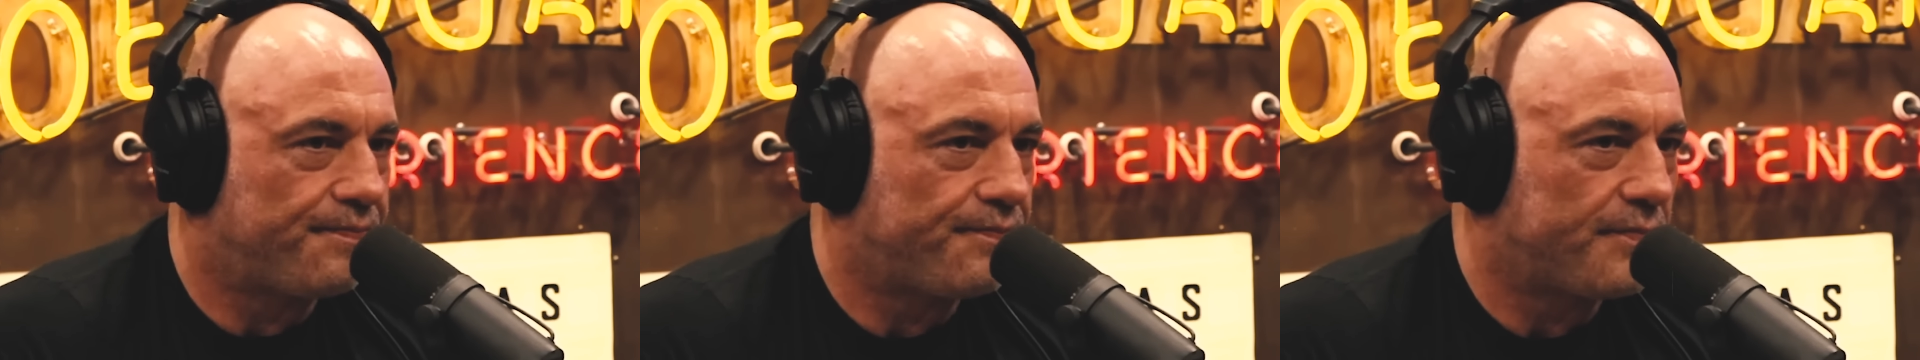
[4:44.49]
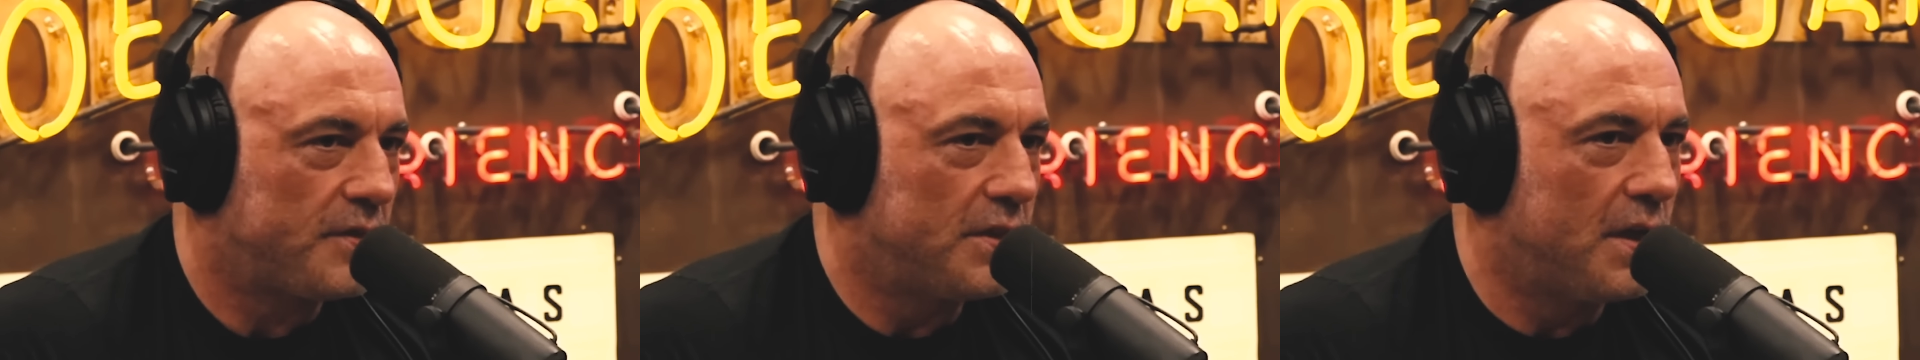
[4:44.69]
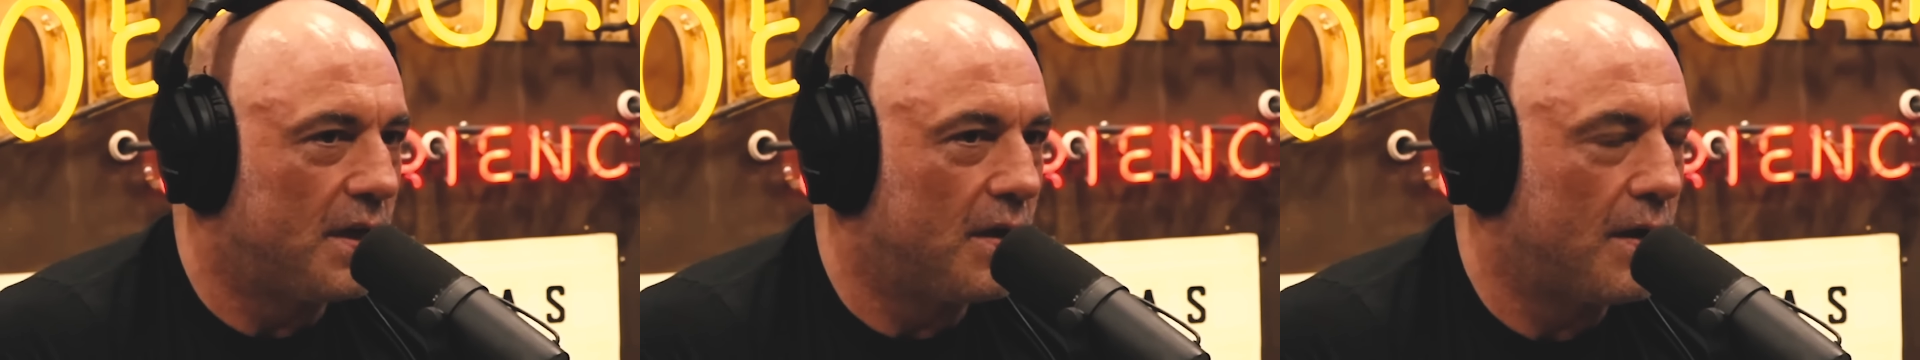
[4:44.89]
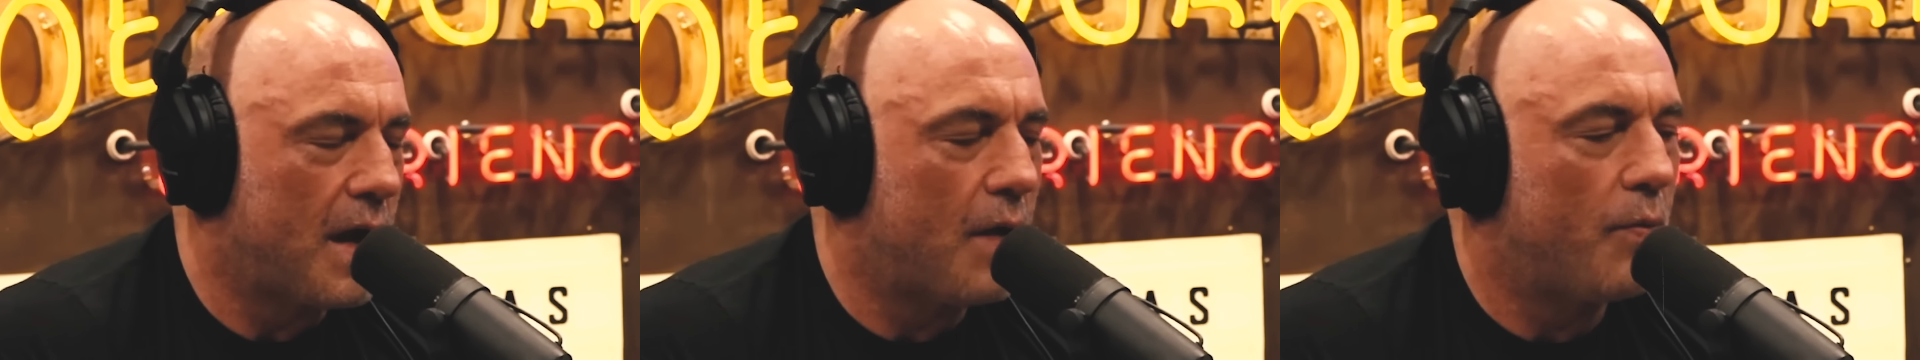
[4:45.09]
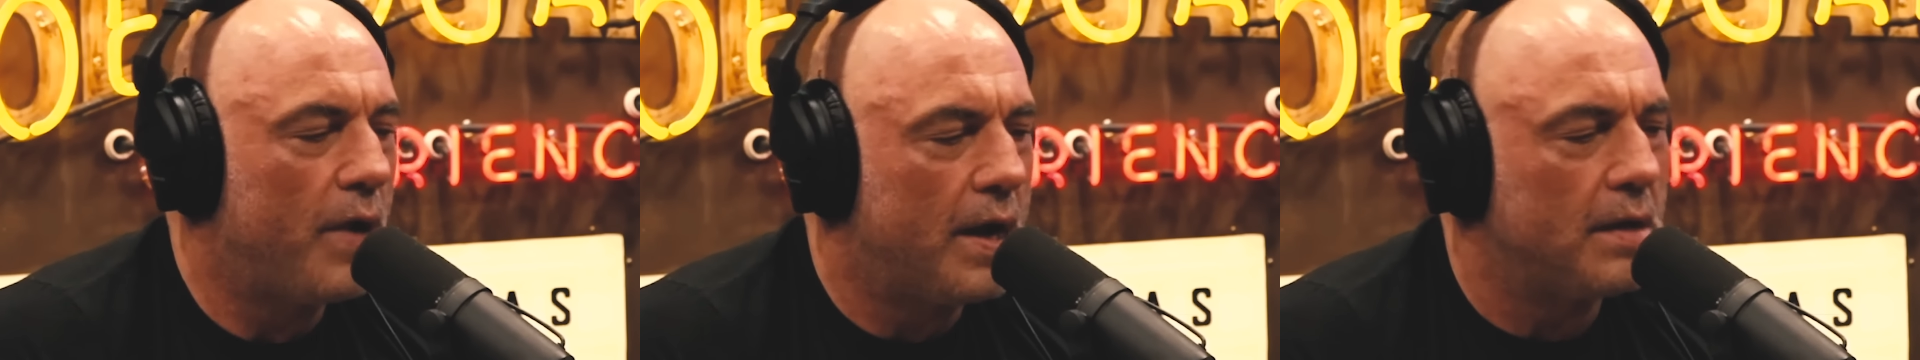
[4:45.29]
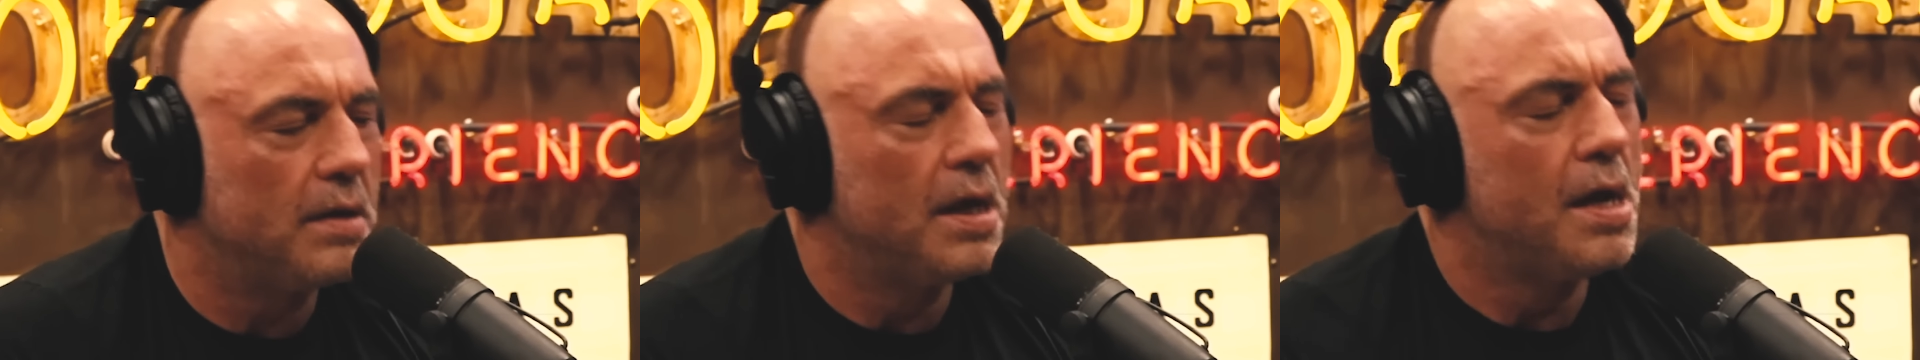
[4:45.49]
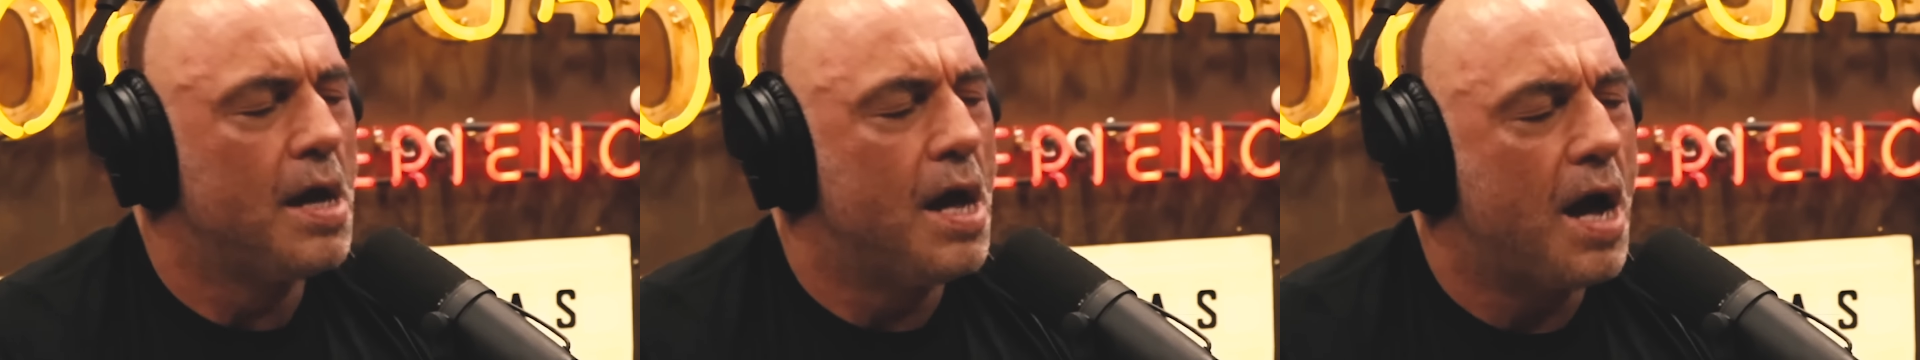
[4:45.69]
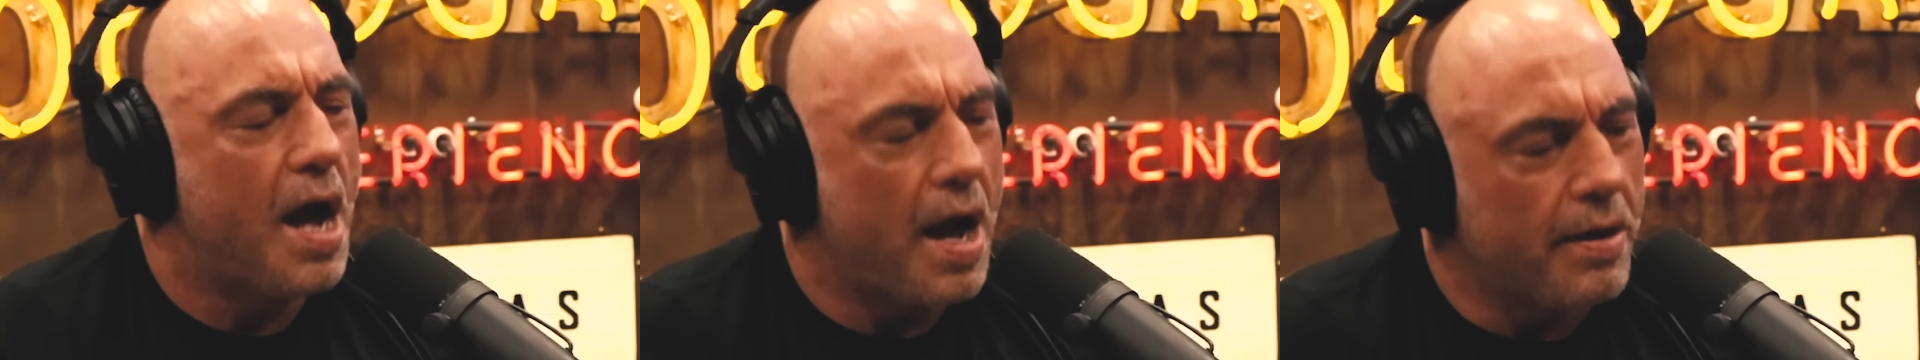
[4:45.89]
Mm. You know, uh, well,
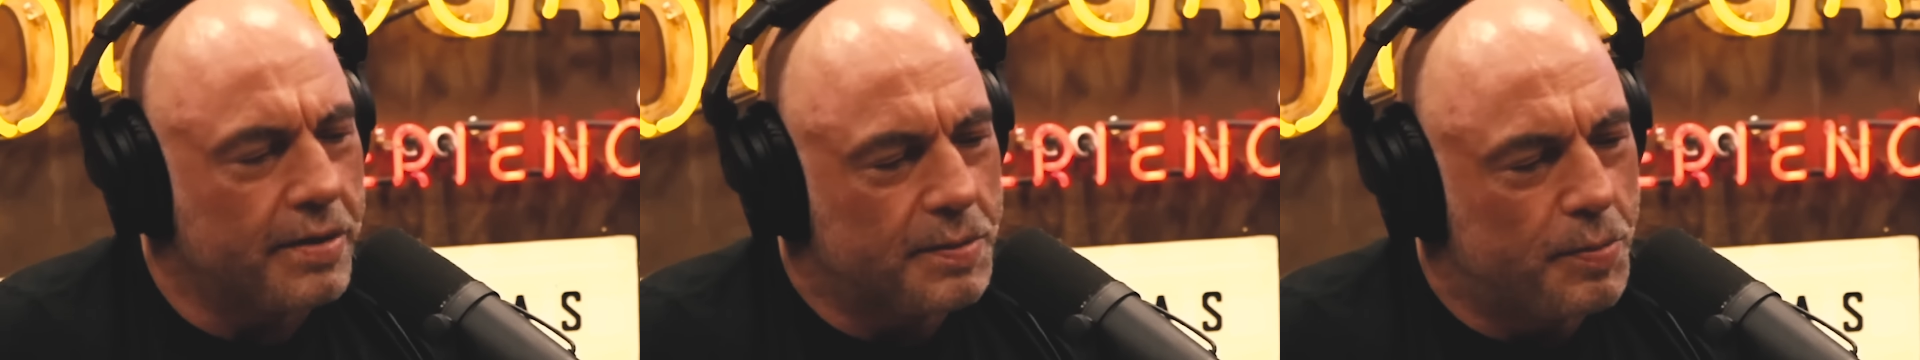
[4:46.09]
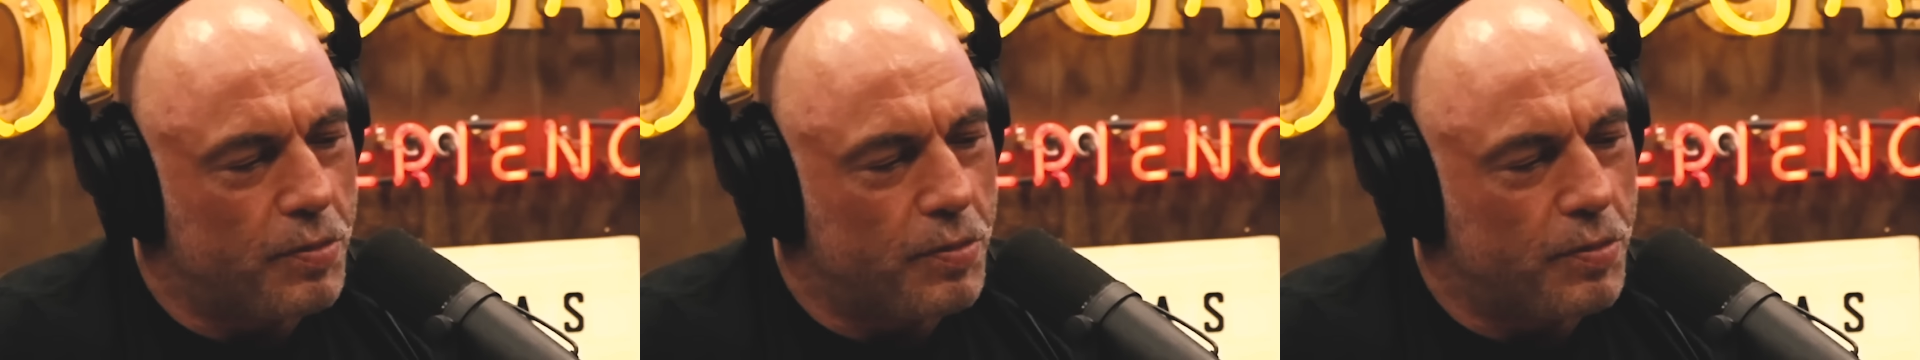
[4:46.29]
I